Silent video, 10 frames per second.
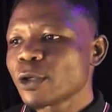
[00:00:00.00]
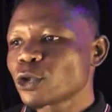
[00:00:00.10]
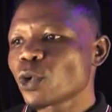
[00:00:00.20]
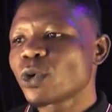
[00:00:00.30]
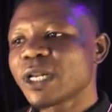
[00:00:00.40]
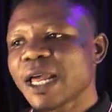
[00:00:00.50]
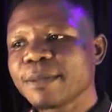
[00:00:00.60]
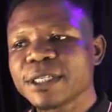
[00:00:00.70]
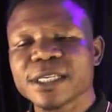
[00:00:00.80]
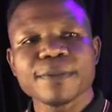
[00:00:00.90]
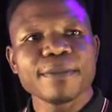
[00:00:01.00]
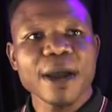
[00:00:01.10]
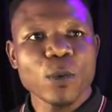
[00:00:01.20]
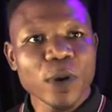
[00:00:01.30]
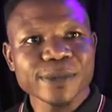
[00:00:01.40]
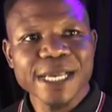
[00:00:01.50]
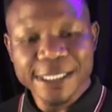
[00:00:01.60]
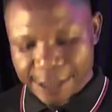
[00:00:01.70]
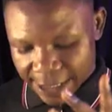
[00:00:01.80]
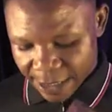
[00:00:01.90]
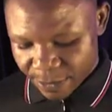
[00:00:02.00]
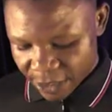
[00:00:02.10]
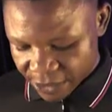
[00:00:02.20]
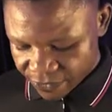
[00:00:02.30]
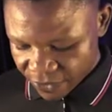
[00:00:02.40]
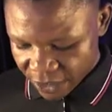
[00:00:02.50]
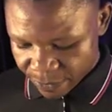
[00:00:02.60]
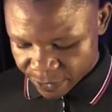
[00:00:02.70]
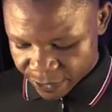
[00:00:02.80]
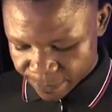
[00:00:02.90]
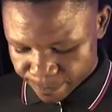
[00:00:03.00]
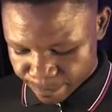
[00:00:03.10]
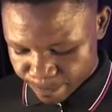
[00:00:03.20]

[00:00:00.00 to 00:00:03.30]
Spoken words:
So let me say my website name is Philips.